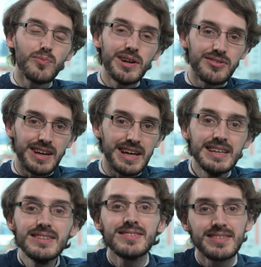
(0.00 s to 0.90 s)
which
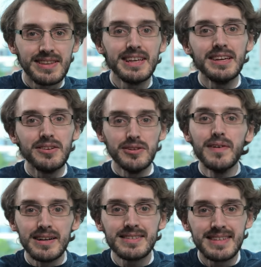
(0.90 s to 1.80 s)
is the
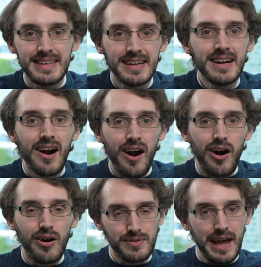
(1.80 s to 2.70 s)
university
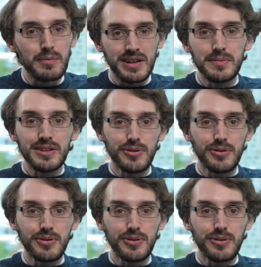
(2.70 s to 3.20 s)
that we're going to